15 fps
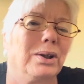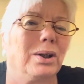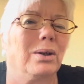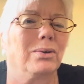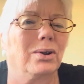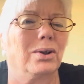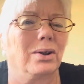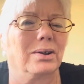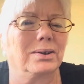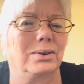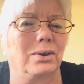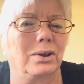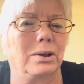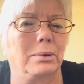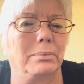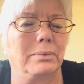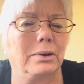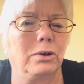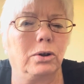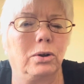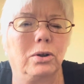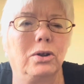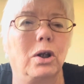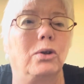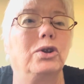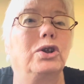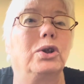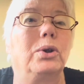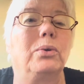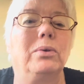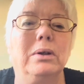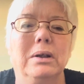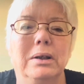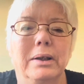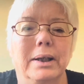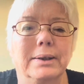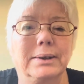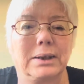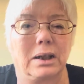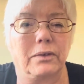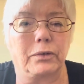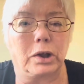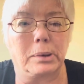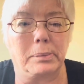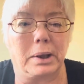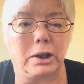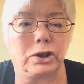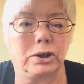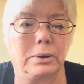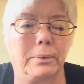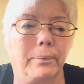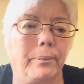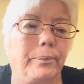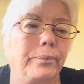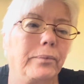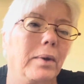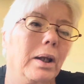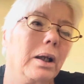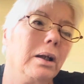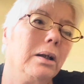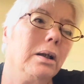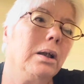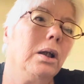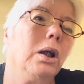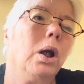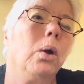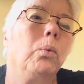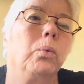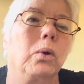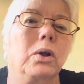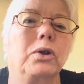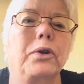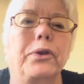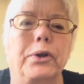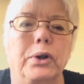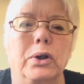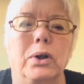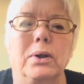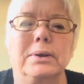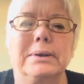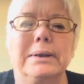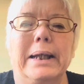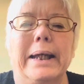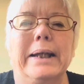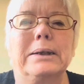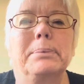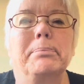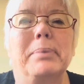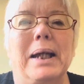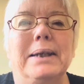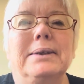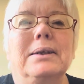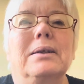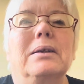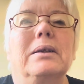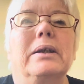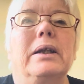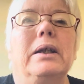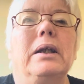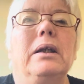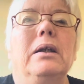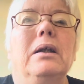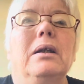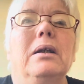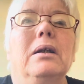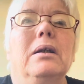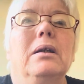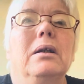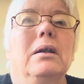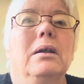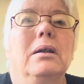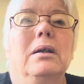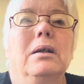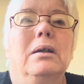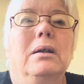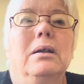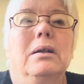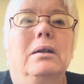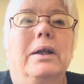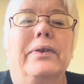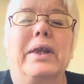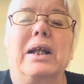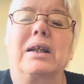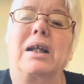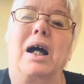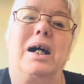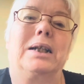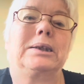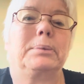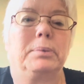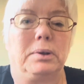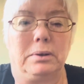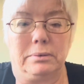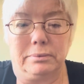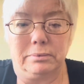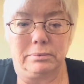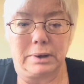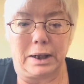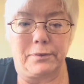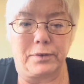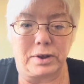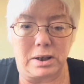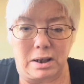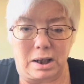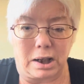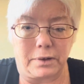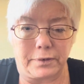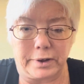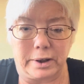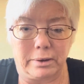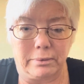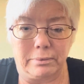don't do the circle. Don't do the center very much. Rule of thirds is basically the gospel in photography.